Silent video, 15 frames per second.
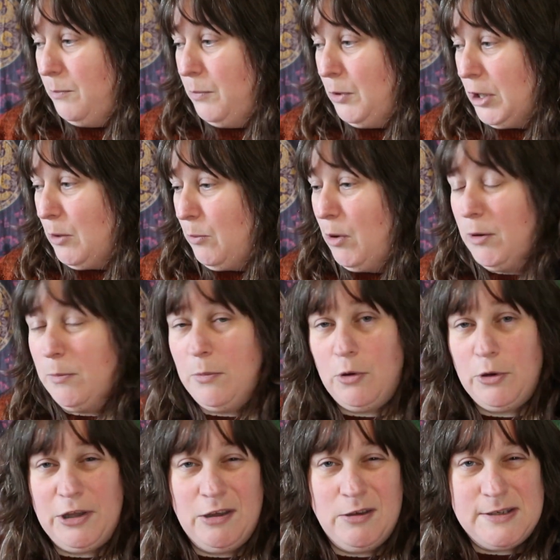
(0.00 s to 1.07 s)
but I want
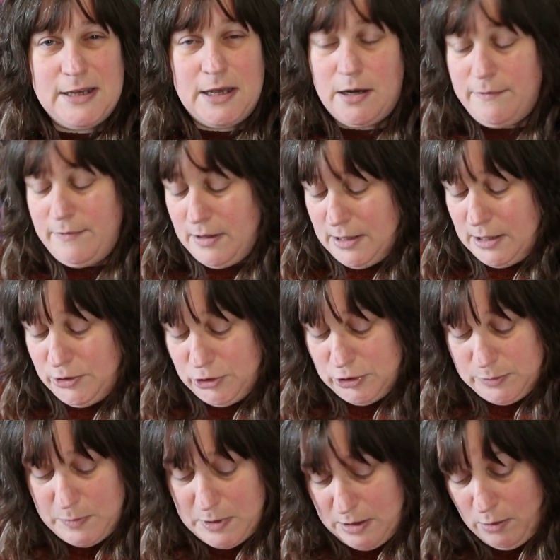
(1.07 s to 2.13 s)
more use out of it than
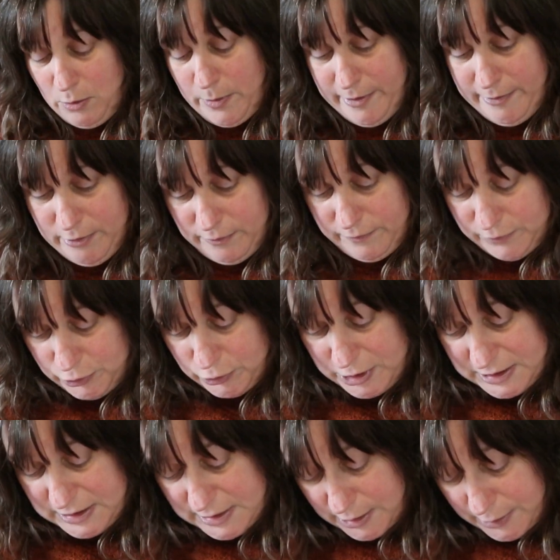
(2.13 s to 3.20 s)
just being able to wear it over a
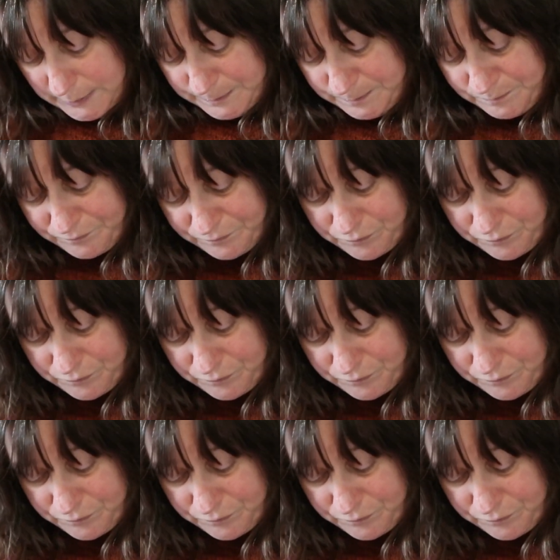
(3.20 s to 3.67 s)
dress. So